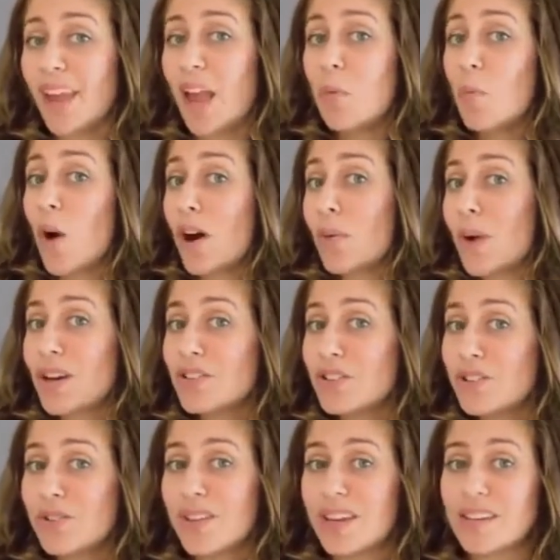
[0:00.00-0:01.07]
And why do I
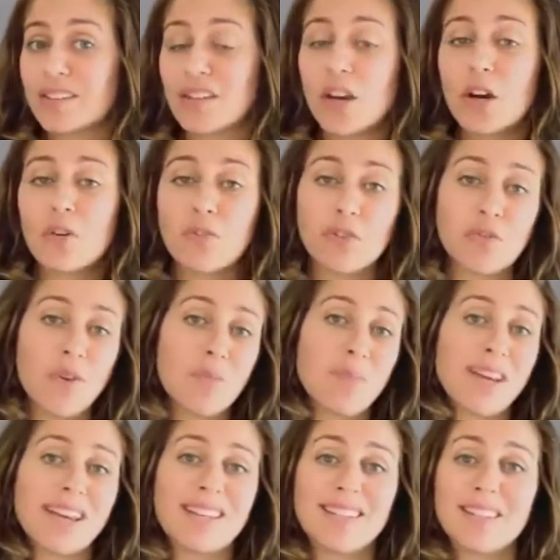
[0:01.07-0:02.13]
do this? First of all,
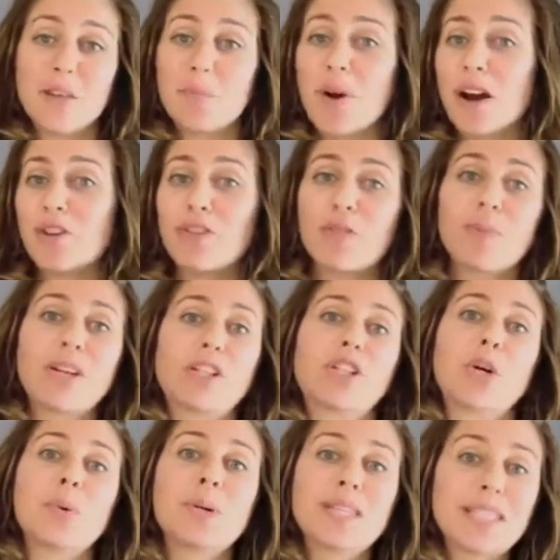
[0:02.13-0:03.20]
because the bride and groom get
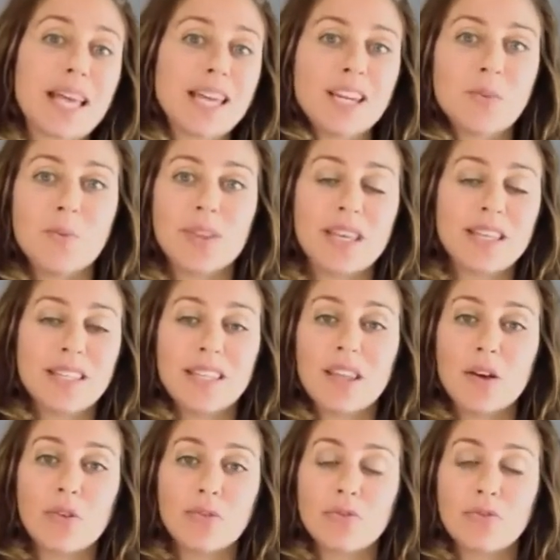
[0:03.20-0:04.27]
so excited when they see
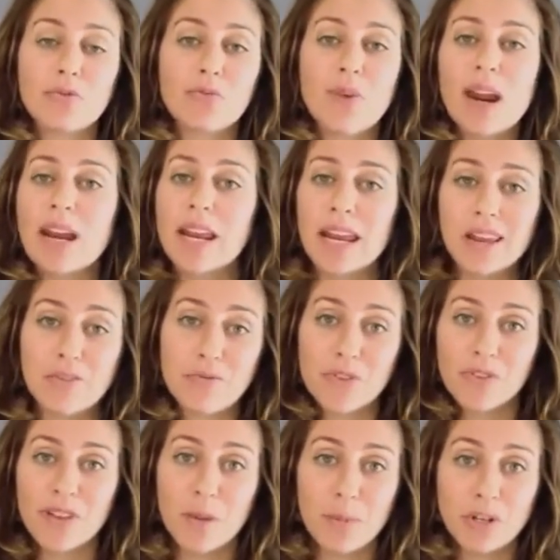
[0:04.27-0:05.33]
those great
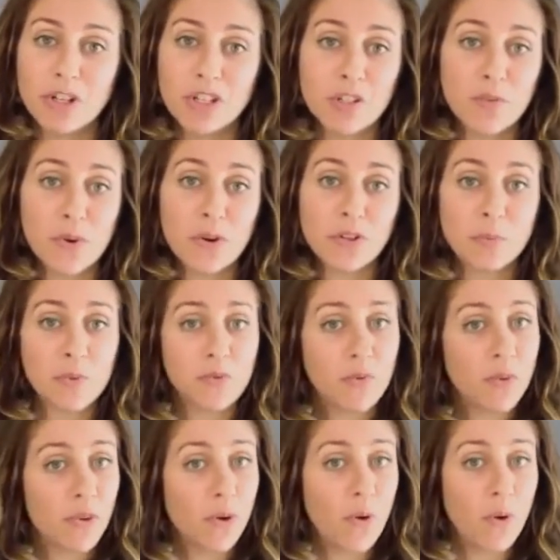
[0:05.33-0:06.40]
handful of images first
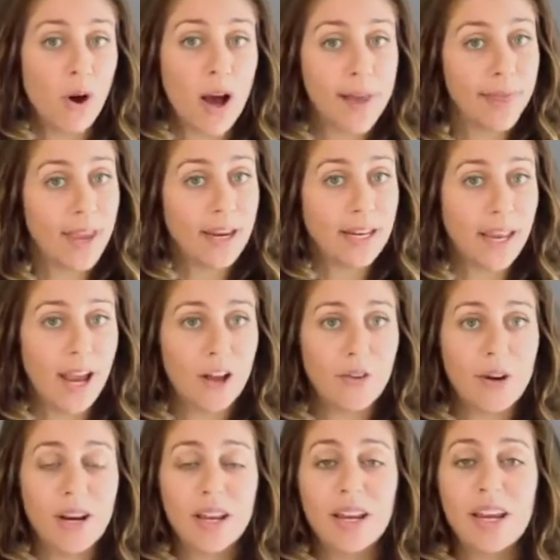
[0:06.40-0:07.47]
before the whole online
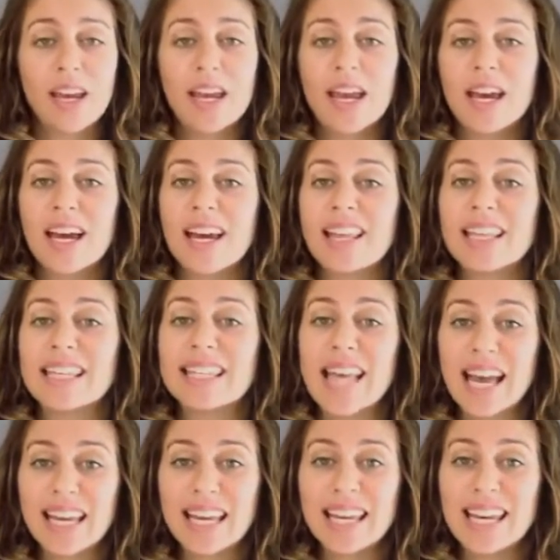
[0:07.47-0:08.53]
gallery. And the
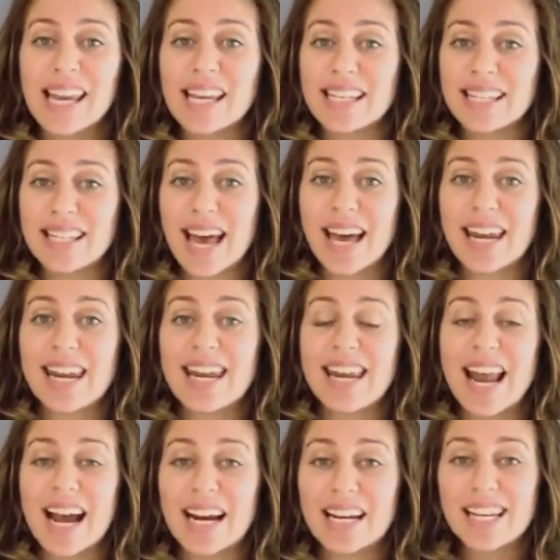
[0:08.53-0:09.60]
second is that
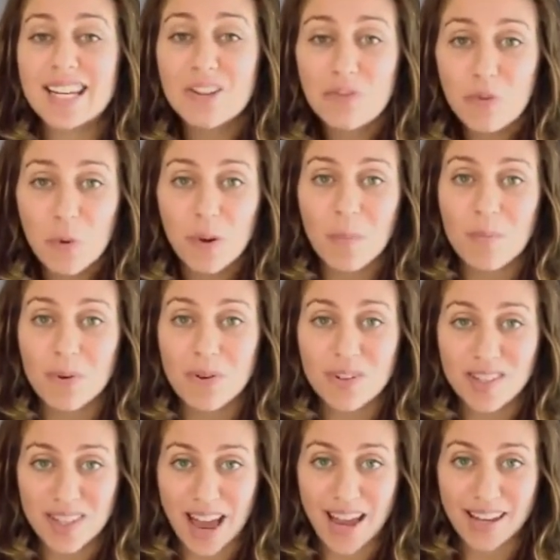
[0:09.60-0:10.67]

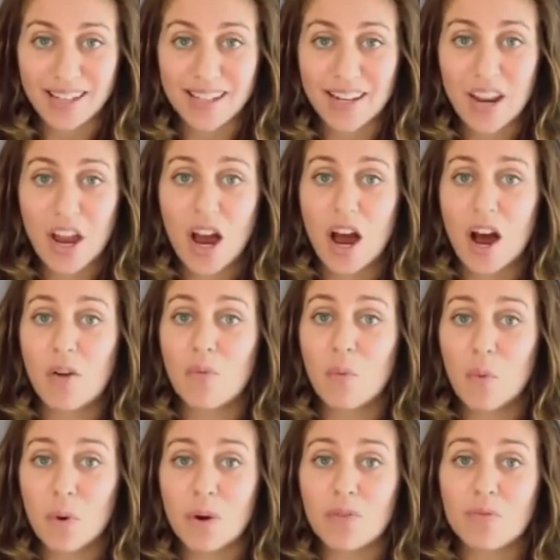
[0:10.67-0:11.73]
94% of
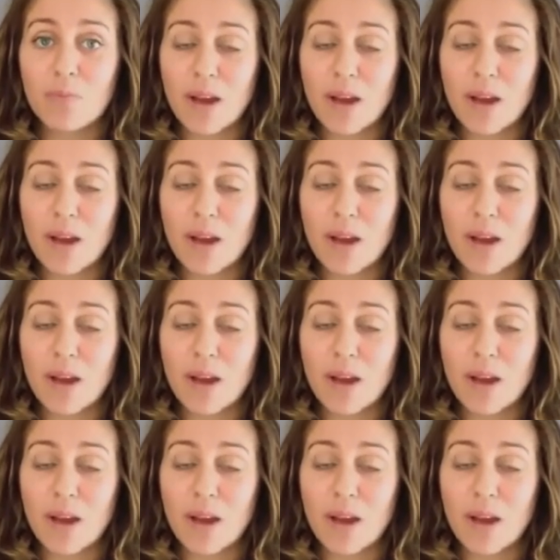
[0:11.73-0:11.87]
word of